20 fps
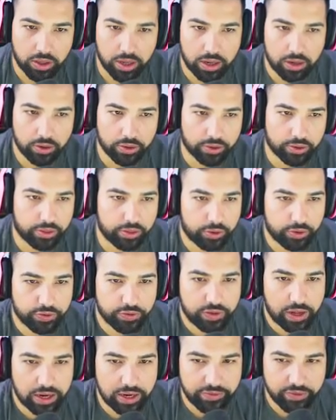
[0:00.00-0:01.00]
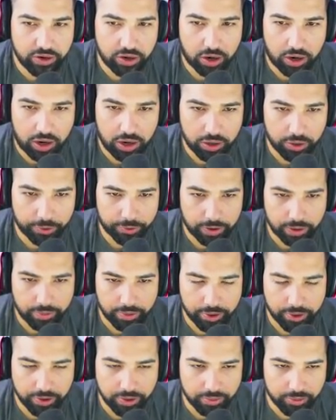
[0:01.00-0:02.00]
Yeah, look, there's not even a
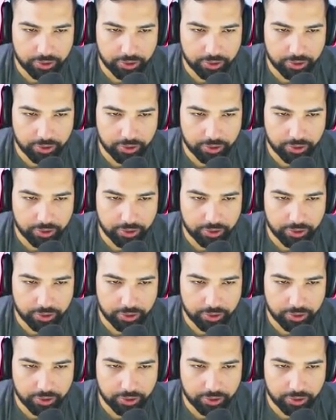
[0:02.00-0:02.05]
hologram here